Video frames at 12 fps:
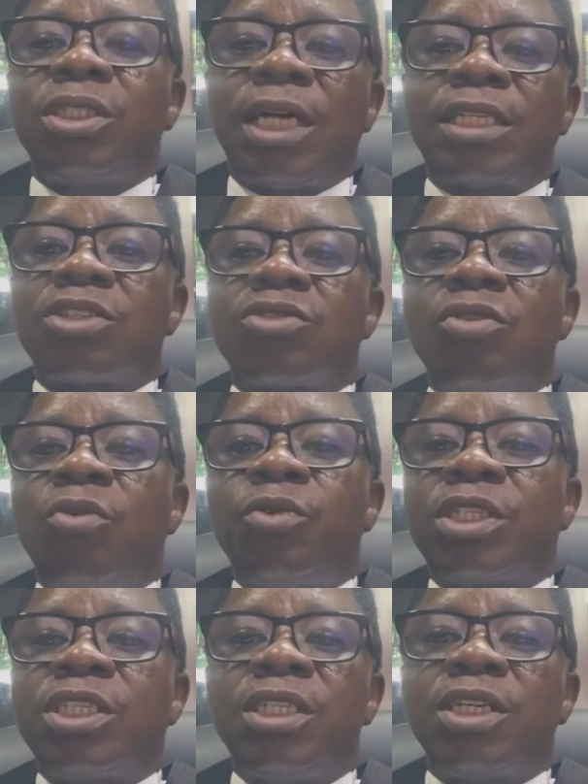That is not
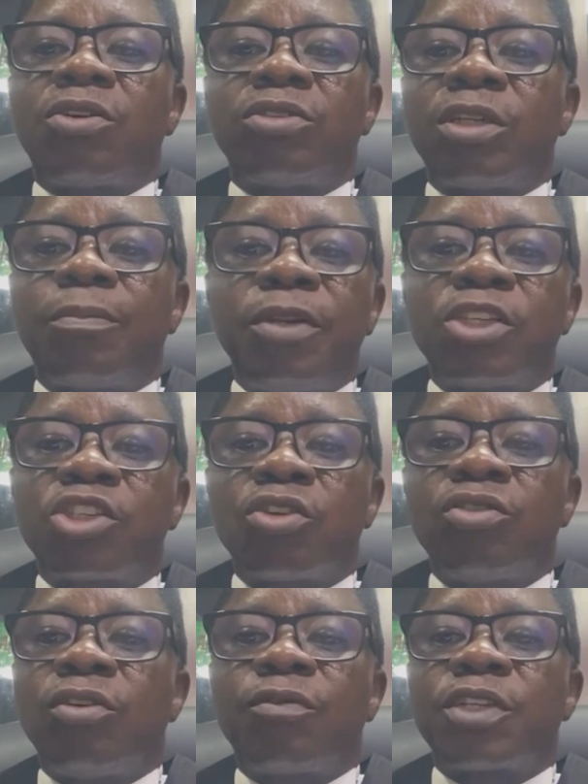within the
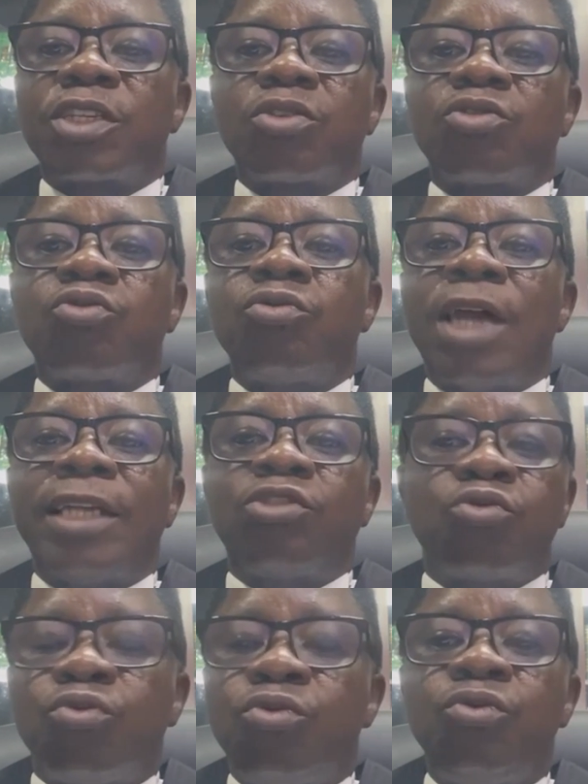contemplation of Section
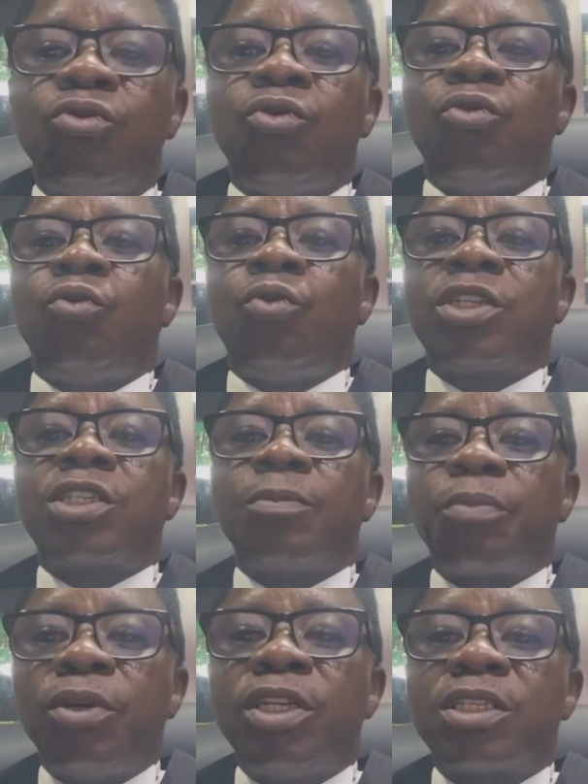292, which
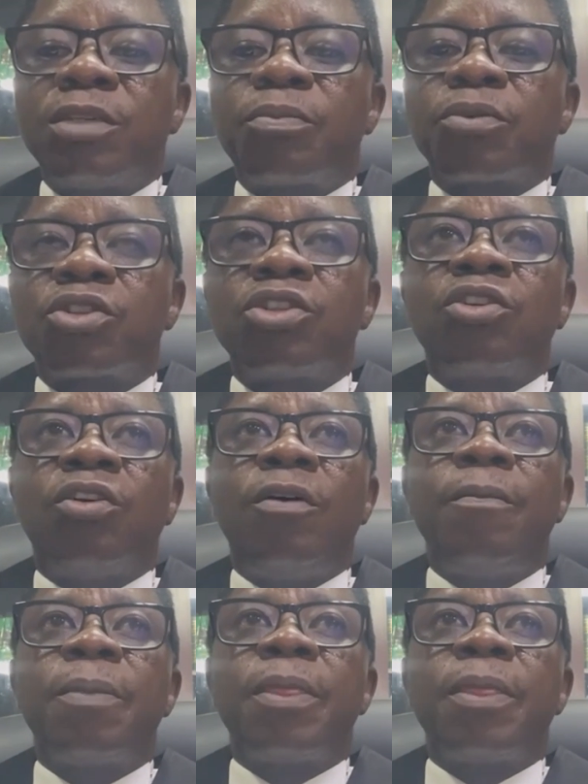stipulates the procedure